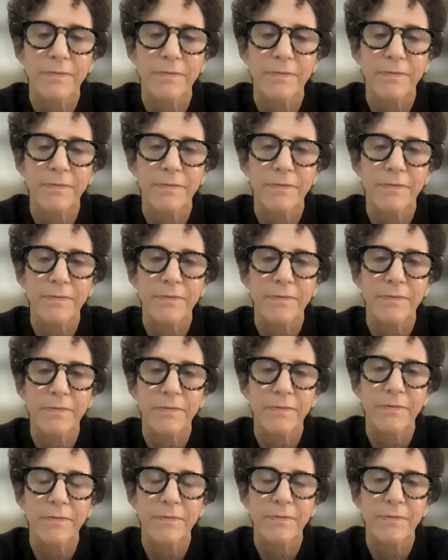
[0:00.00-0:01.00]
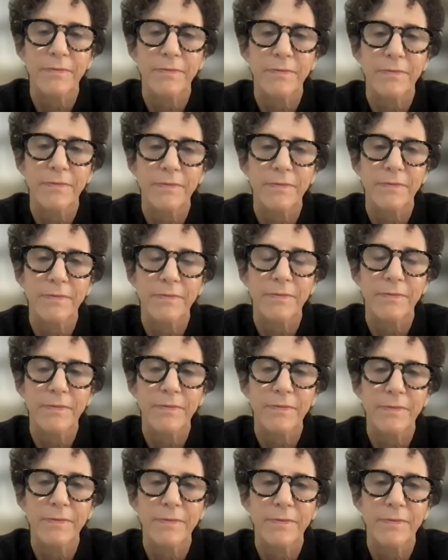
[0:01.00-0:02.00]

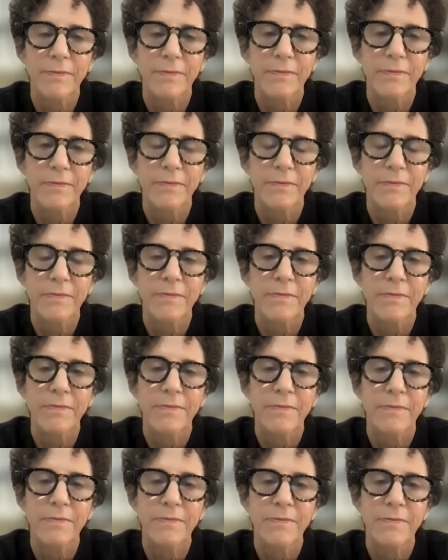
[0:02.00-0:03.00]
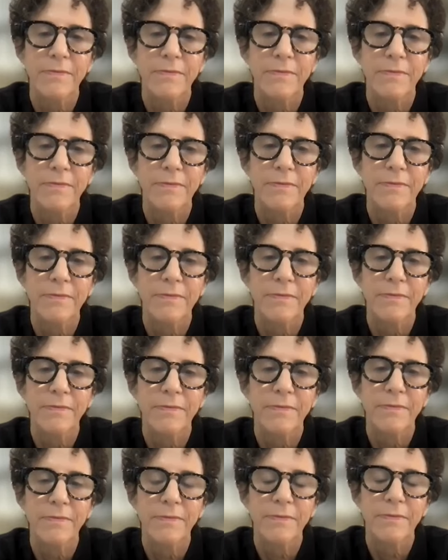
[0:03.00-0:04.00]

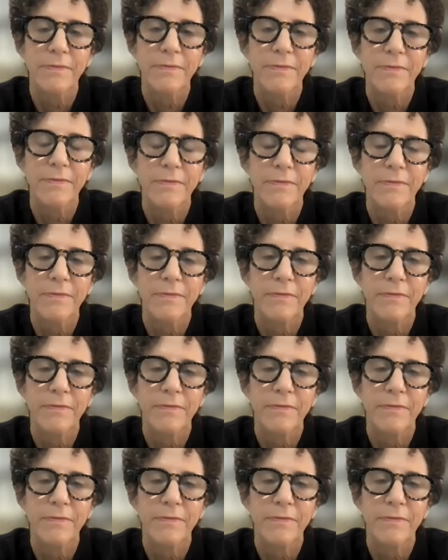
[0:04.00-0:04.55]
No words are spoken by the person on screen.